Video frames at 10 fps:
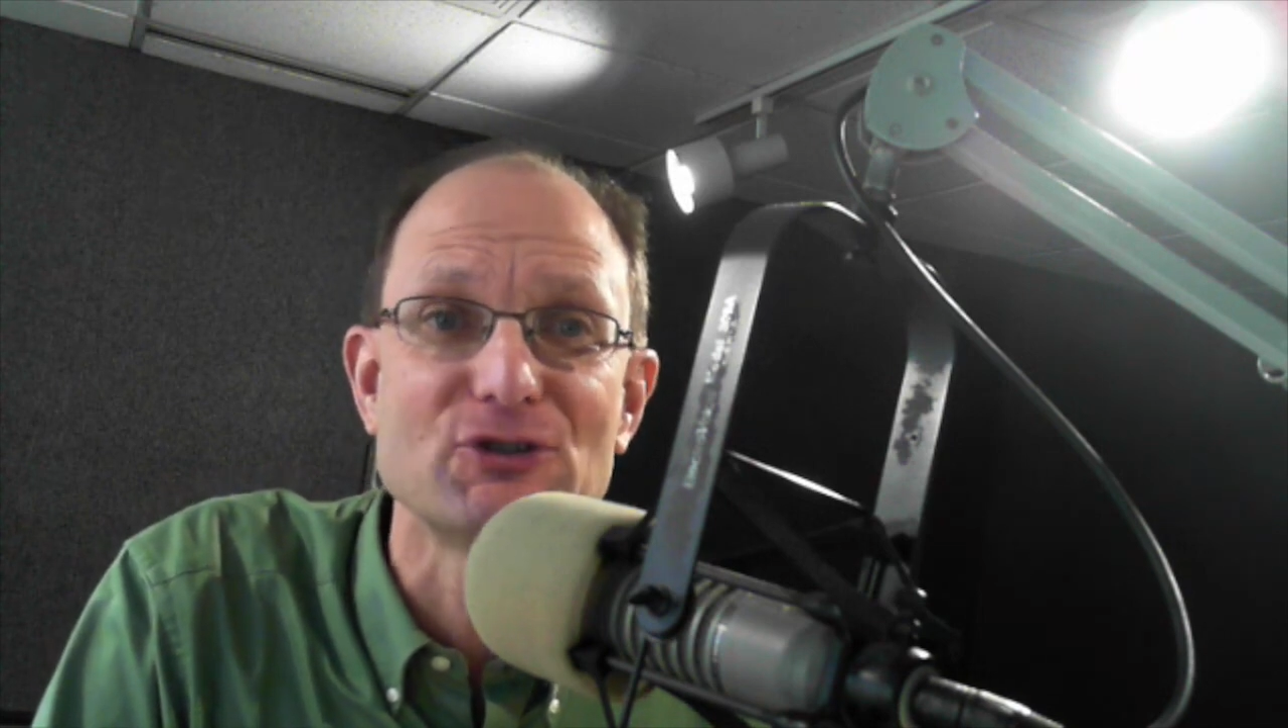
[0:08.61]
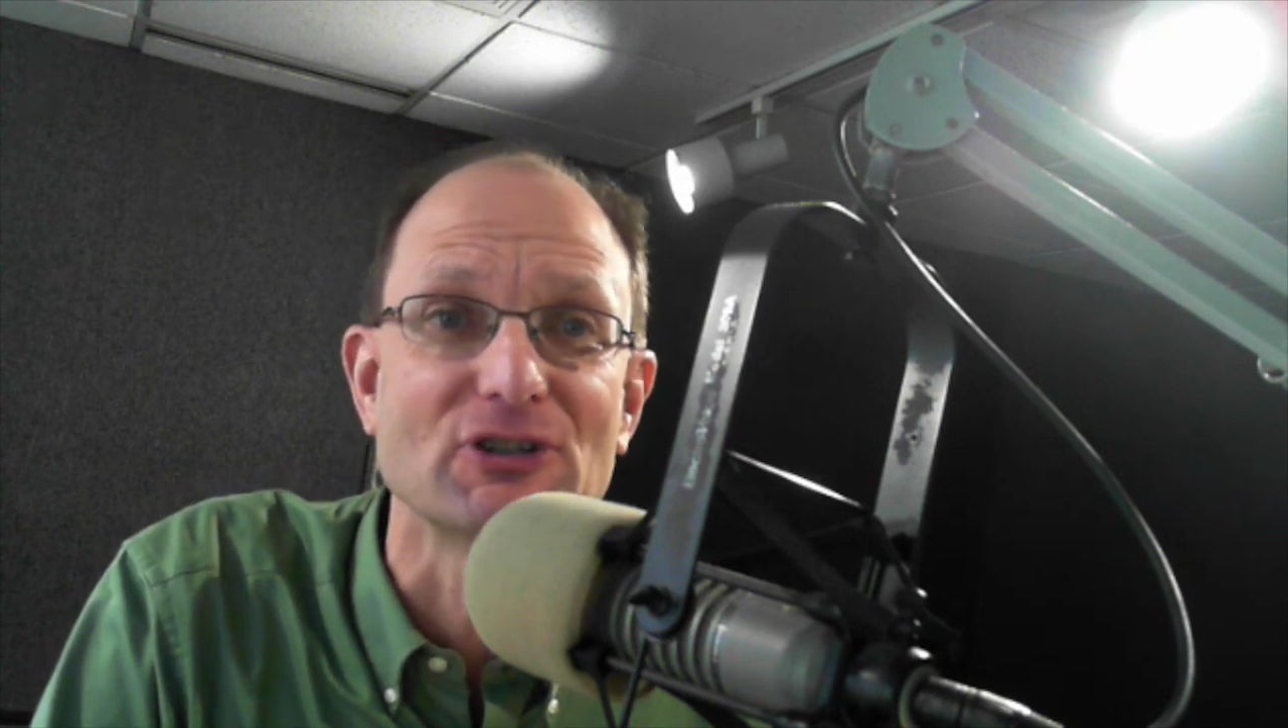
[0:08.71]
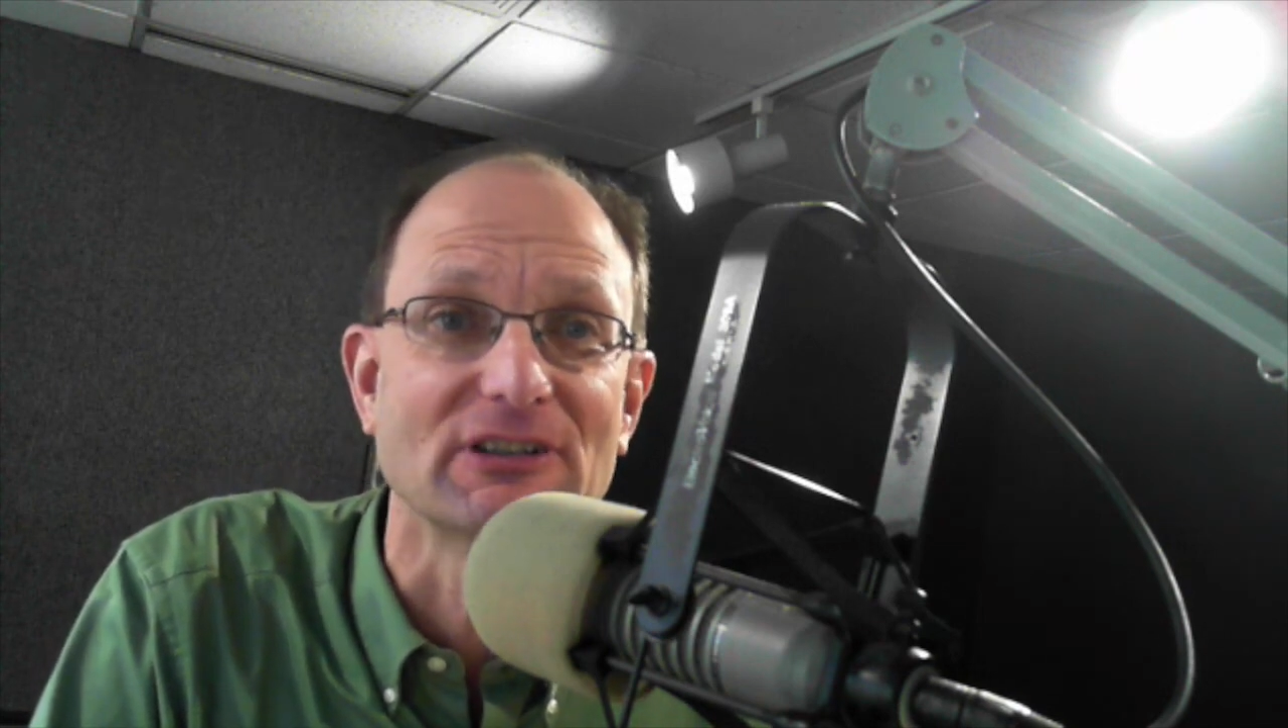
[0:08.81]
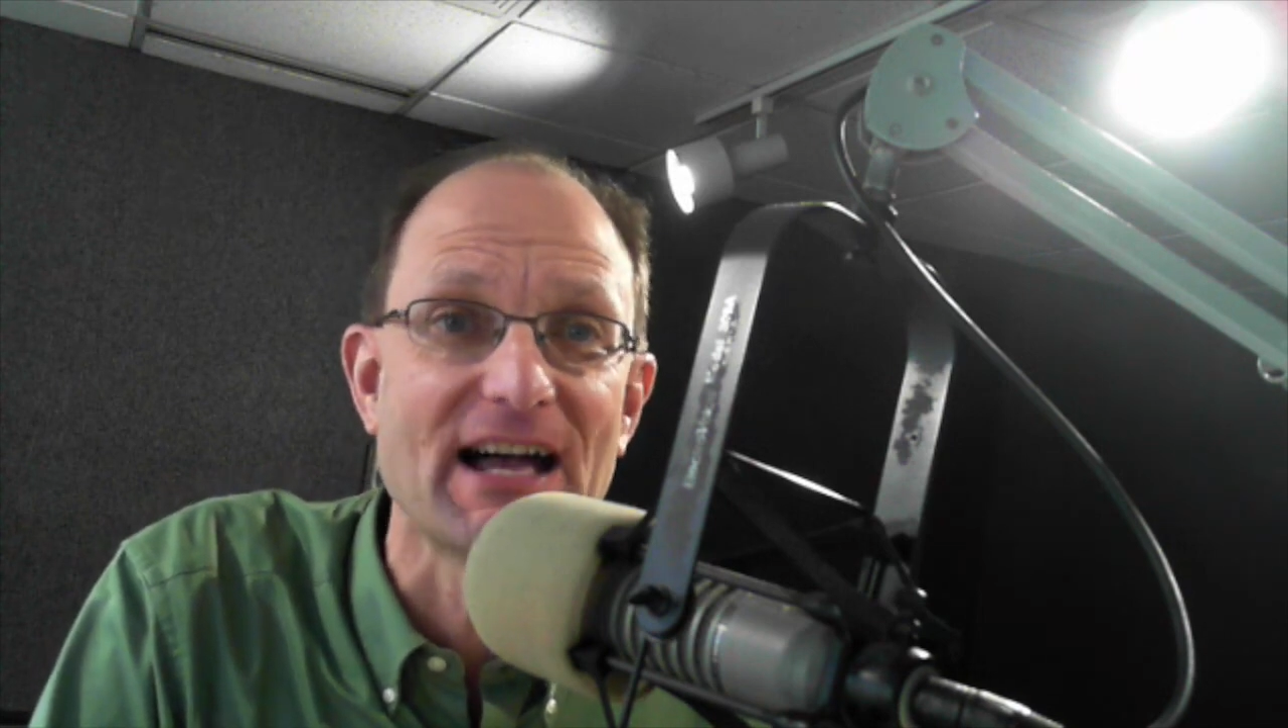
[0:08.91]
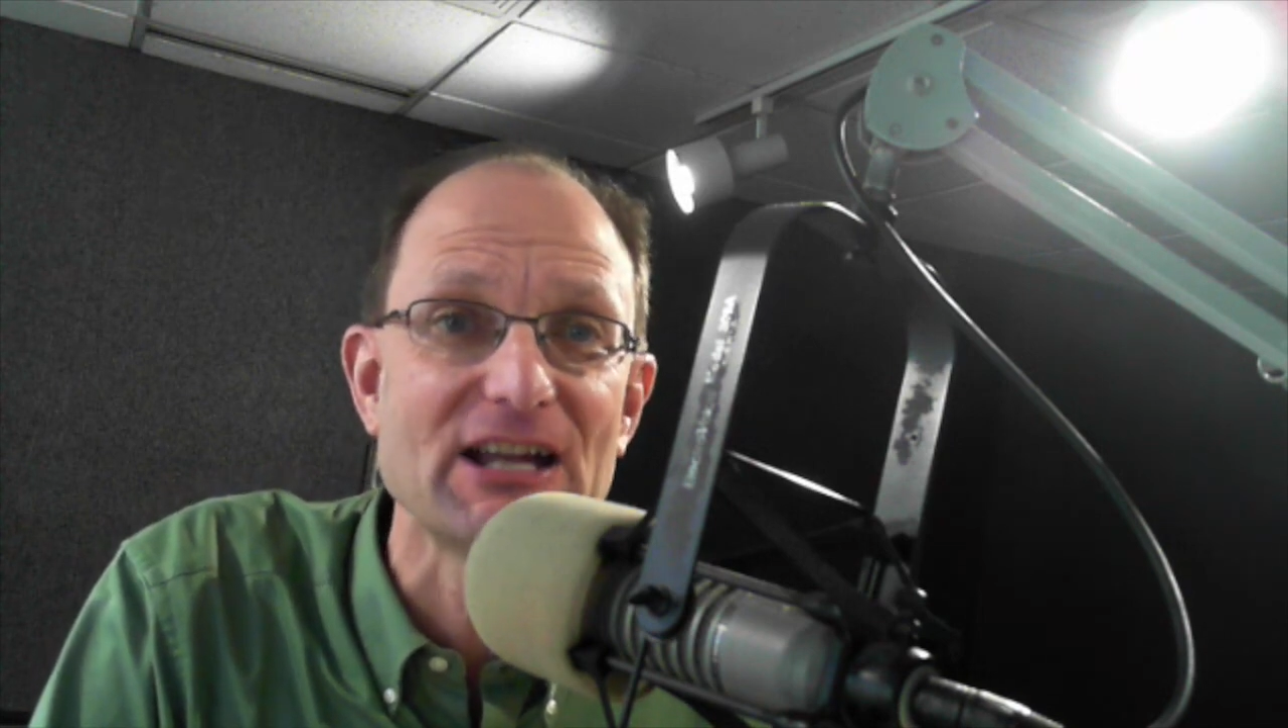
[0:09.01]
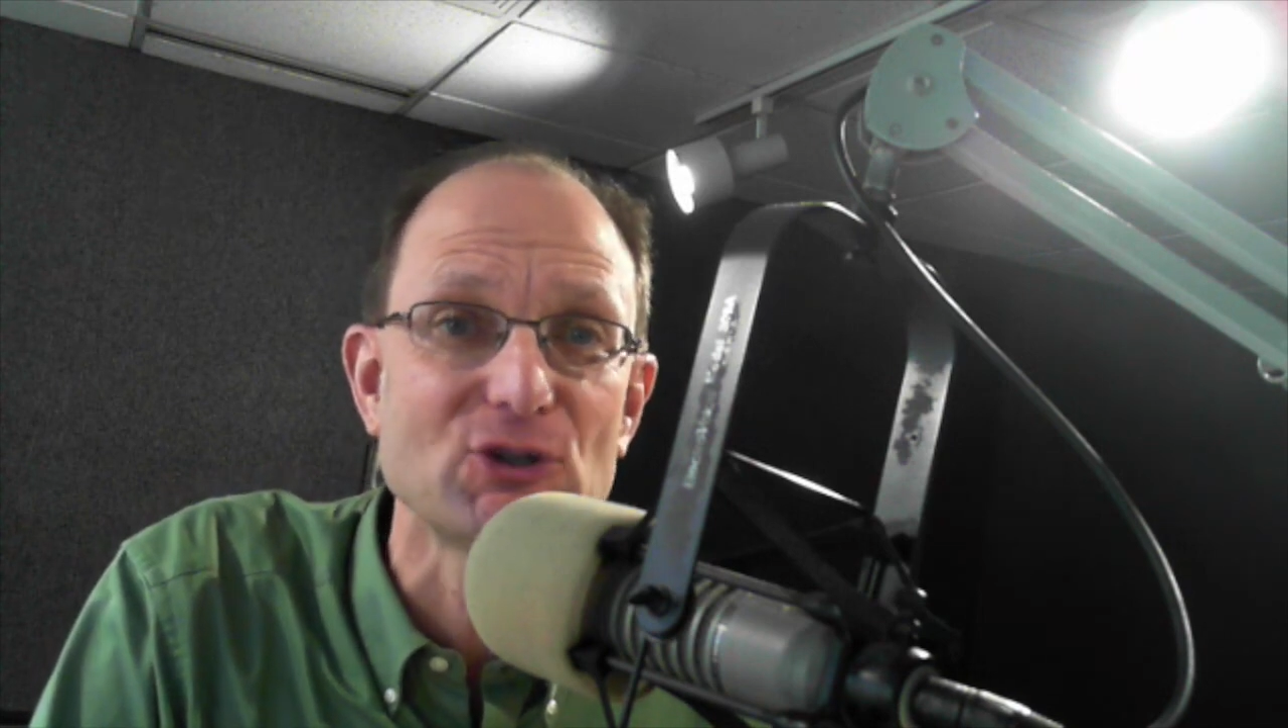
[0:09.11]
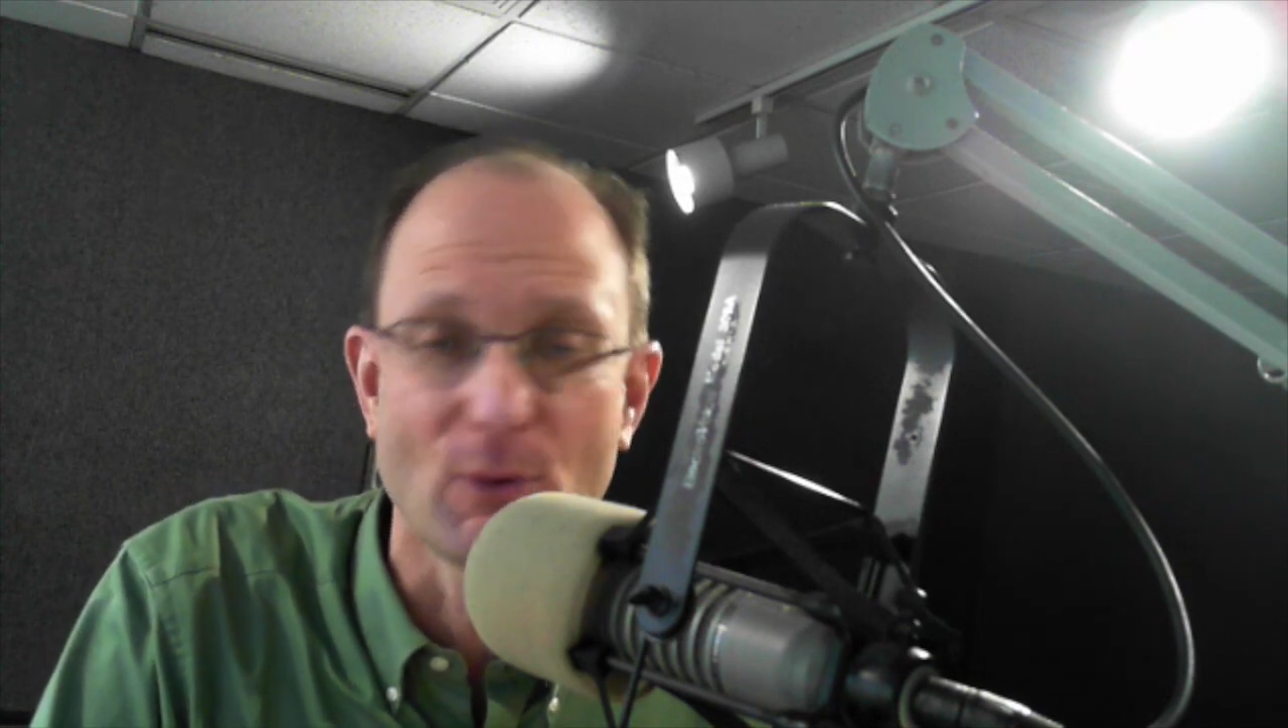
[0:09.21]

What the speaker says: July